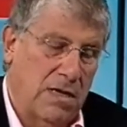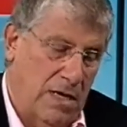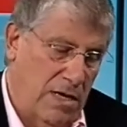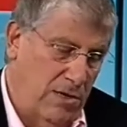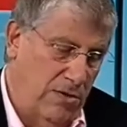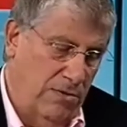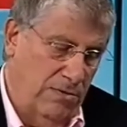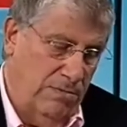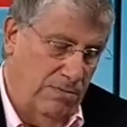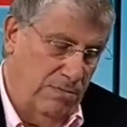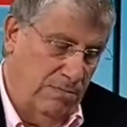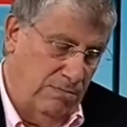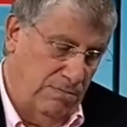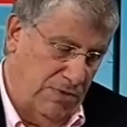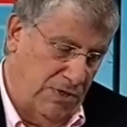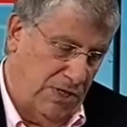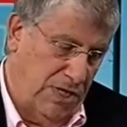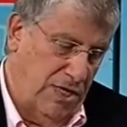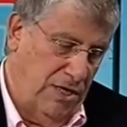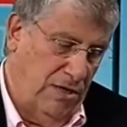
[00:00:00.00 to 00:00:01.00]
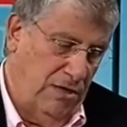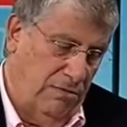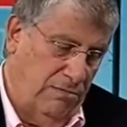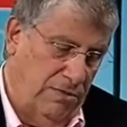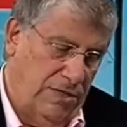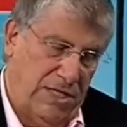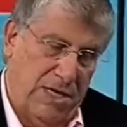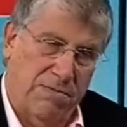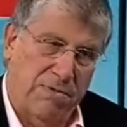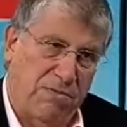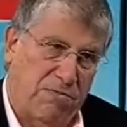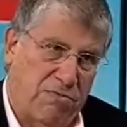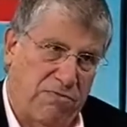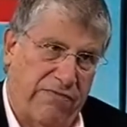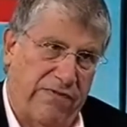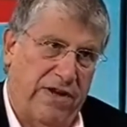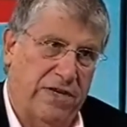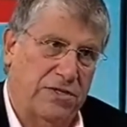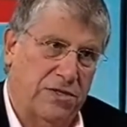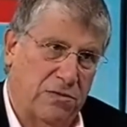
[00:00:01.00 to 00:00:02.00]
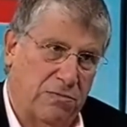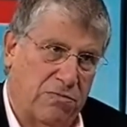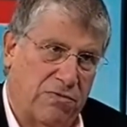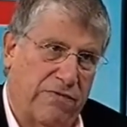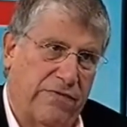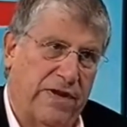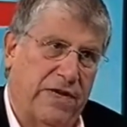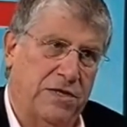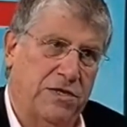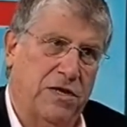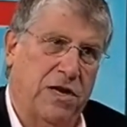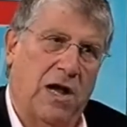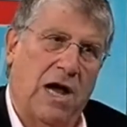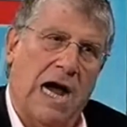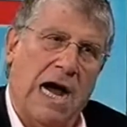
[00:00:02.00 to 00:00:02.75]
Either skilled, semi-professional, professional.